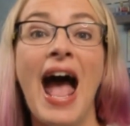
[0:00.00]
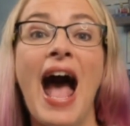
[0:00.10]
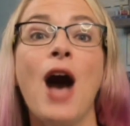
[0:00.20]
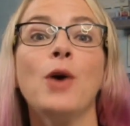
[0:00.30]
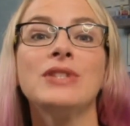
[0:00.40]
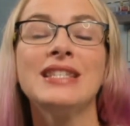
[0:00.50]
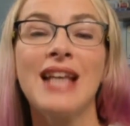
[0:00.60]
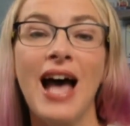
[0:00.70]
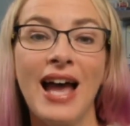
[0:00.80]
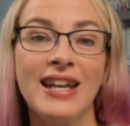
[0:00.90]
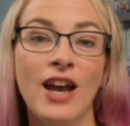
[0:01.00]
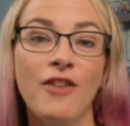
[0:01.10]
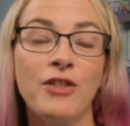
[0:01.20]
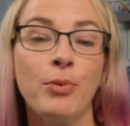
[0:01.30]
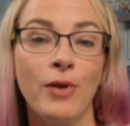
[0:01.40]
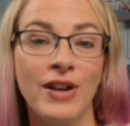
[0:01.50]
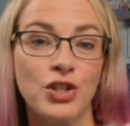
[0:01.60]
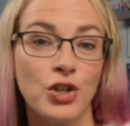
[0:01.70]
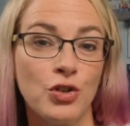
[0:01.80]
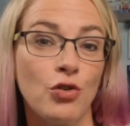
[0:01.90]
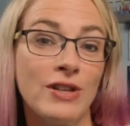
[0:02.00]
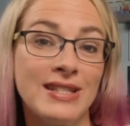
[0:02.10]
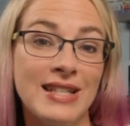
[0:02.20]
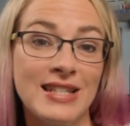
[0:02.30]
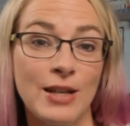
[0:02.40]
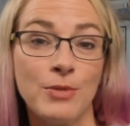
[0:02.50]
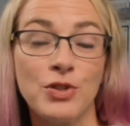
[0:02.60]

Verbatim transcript: outside of the parental control system.